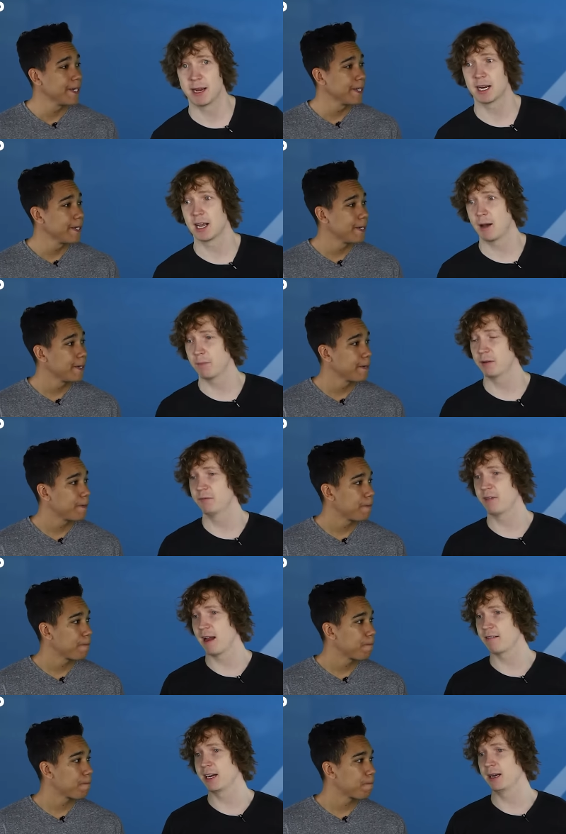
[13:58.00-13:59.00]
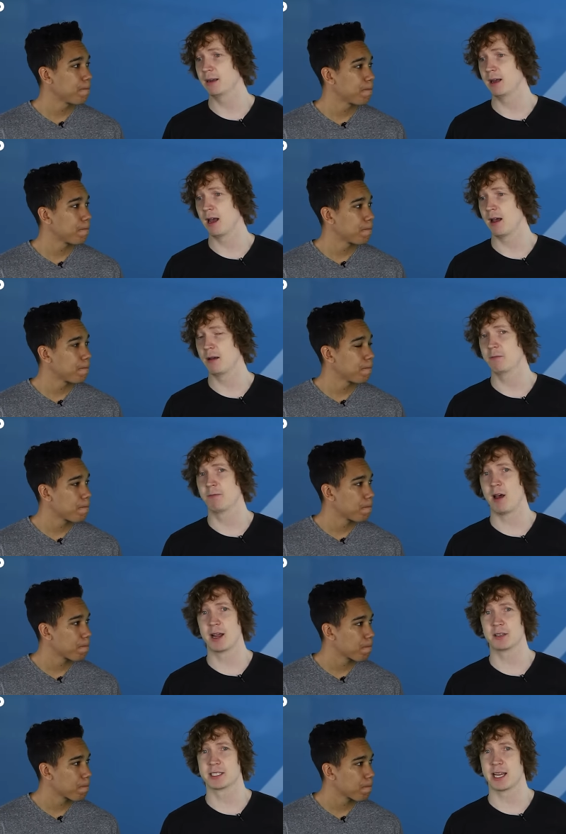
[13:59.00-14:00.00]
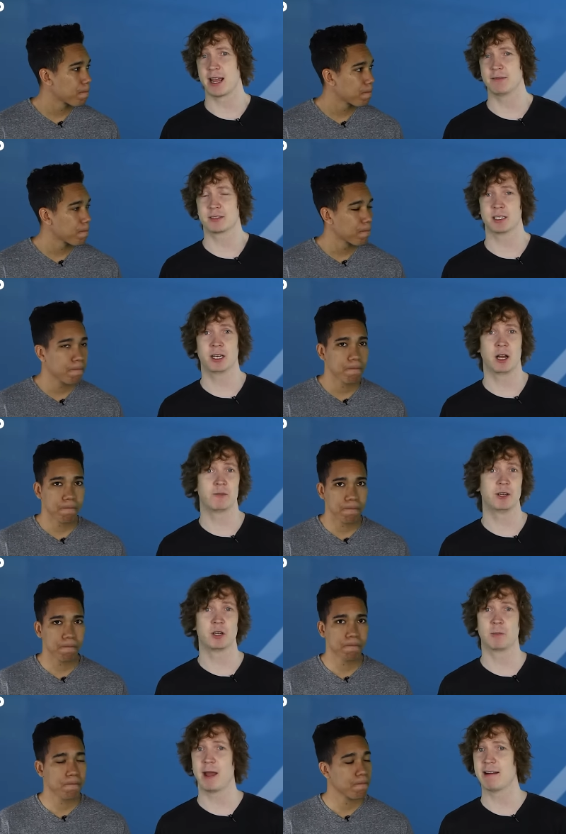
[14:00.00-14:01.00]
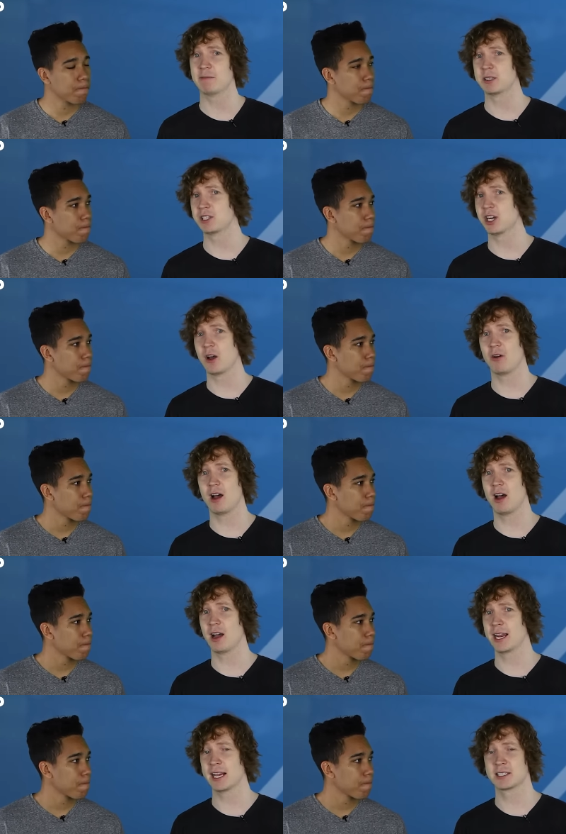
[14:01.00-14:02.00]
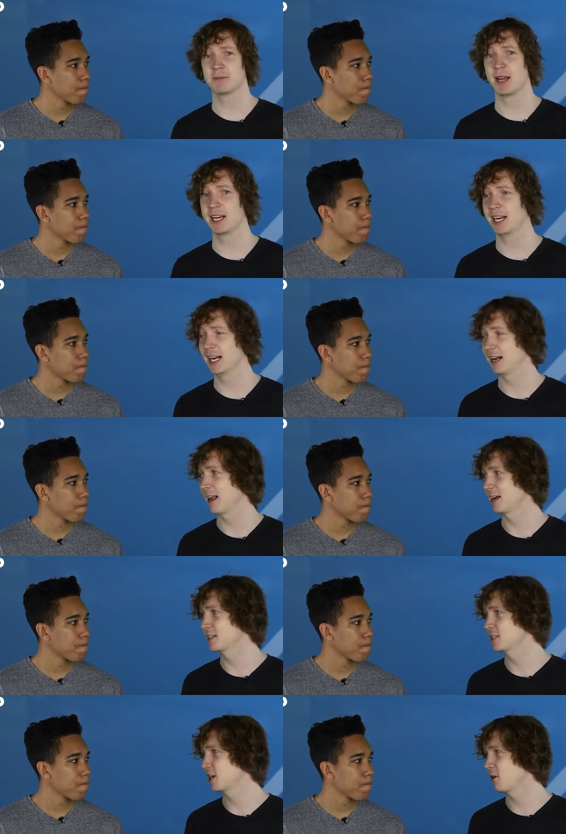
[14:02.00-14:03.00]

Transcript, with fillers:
Speaker 1: made a couple of very uh, vital saves. You know, mm -hmm. if you mm-hmm. compare him to Joe Hart, he hasn't made any clangers, and